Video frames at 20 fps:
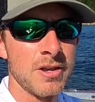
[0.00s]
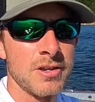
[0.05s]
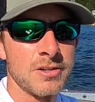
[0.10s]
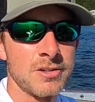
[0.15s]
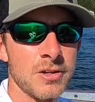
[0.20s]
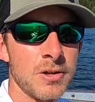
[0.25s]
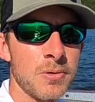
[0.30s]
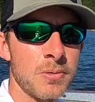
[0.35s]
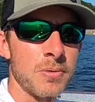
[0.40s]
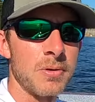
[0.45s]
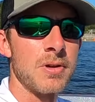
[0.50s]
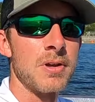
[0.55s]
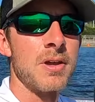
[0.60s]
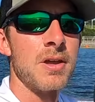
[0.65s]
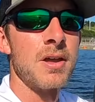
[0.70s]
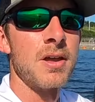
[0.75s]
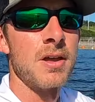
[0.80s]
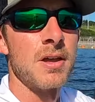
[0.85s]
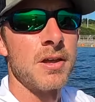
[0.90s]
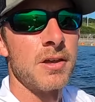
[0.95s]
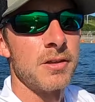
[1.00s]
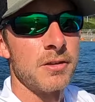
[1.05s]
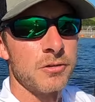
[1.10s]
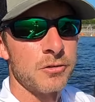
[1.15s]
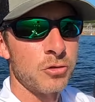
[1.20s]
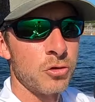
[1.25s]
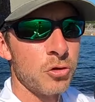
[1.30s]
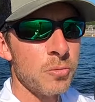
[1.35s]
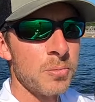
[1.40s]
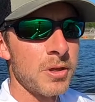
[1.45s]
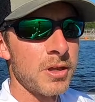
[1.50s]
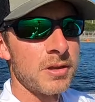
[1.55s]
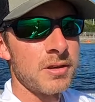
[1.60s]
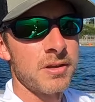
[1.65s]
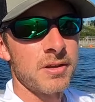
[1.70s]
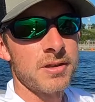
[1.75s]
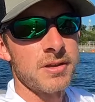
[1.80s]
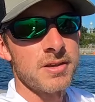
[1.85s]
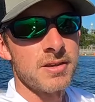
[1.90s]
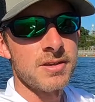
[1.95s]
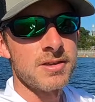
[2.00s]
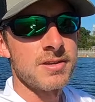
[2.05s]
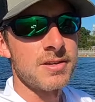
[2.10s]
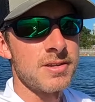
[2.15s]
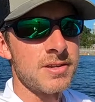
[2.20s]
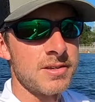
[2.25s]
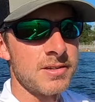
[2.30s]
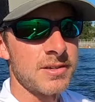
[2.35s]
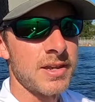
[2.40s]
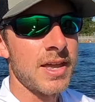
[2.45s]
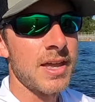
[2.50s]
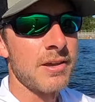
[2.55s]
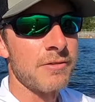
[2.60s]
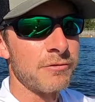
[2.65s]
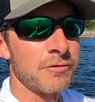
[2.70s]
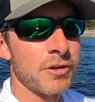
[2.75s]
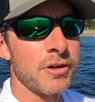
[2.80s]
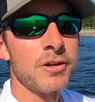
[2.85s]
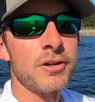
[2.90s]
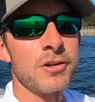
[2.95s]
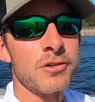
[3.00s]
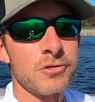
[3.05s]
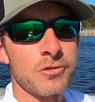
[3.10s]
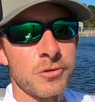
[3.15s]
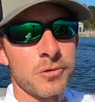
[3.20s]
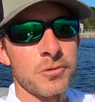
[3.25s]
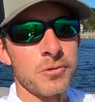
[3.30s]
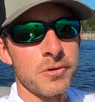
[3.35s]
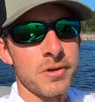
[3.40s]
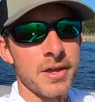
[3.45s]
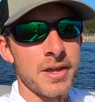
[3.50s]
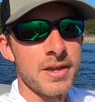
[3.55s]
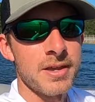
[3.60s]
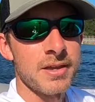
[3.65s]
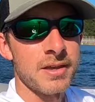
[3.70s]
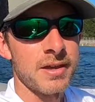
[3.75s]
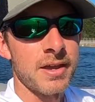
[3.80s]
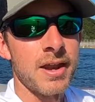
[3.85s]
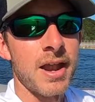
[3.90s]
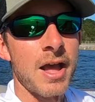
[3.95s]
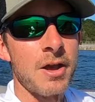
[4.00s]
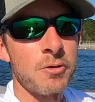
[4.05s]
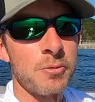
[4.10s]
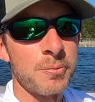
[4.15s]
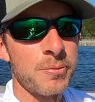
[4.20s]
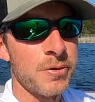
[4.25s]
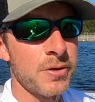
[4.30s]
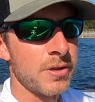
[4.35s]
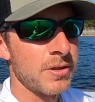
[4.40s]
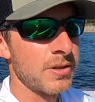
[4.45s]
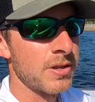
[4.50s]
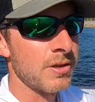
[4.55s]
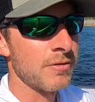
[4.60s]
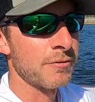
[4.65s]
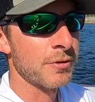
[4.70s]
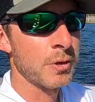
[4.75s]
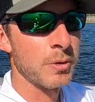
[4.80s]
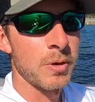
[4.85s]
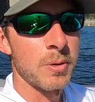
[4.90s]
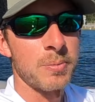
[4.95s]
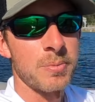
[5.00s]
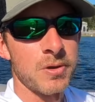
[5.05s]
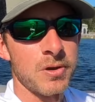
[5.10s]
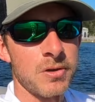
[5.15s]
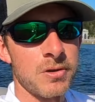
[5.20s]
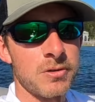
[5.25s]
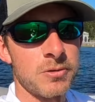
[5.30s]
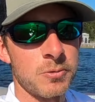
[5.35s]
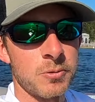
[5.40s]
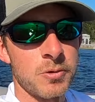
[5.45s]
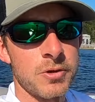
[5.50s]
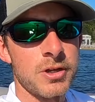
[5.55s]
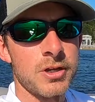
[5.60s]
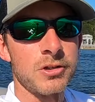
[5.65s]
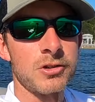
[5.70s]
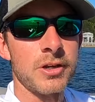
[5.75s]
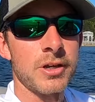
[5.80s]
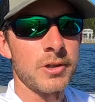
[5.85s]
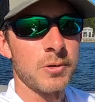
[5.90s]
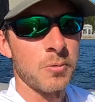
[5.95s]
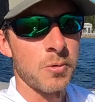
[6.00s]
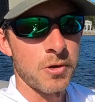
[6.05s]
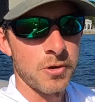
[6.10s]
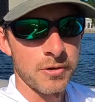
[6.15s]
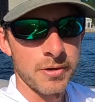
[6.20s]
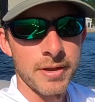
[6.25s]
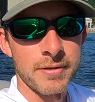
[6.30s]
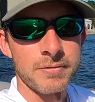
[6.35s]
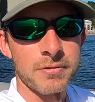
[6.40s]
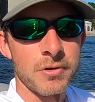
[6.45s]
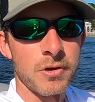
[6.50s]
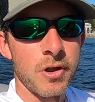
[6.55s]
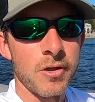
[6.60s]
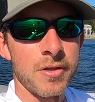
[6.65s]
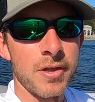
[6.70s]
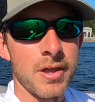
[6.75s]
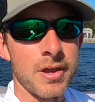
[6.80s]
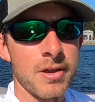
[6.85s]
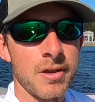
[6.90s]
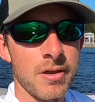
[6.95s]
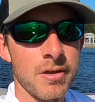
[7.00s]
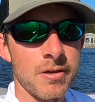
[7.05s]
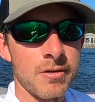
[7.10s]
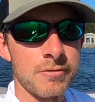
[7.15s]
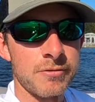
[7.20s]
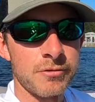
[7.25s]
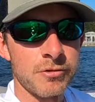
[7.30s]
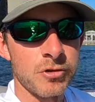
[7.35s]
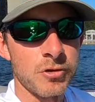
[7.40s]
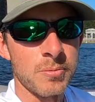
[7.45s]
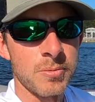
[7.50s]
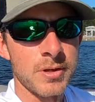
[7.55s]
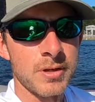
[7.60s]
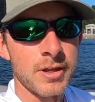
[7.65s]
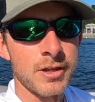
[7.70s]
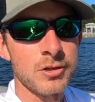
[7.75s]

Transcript: So Truman is a flood control lake, and I'll put the info up here to where you can check the water level and all that of Truman.